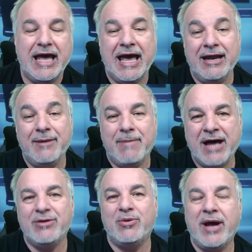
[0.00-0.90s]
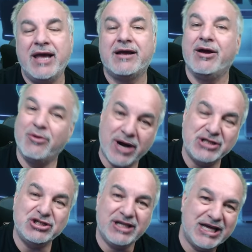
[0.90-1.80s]
And by the way,
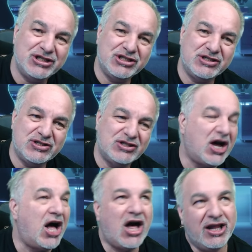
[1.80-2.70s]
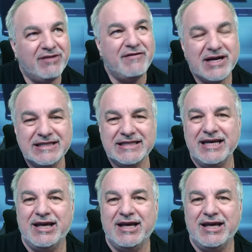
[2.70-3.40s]
congratulations to all of us.